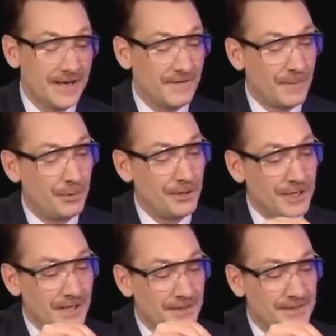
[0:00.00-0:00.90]
If I
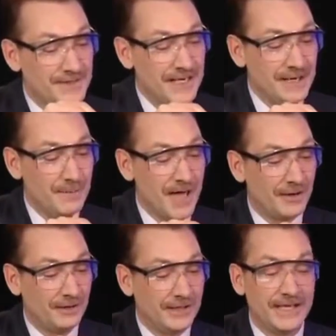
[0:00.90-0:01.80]
put the zinc
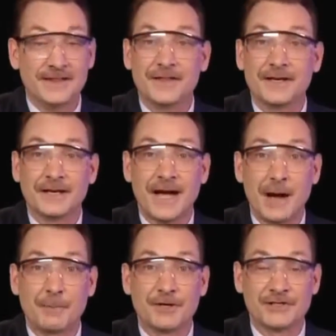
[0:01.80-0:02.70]
metal in the
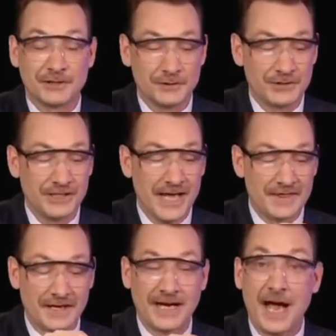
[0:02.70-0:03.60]
copper solution
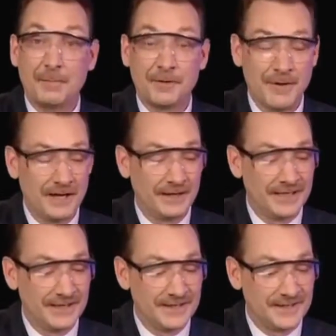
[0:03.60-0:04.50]
and the copper metal
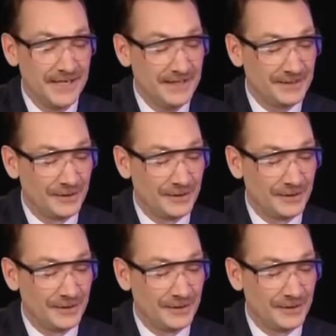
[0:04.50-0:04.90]
in the zinc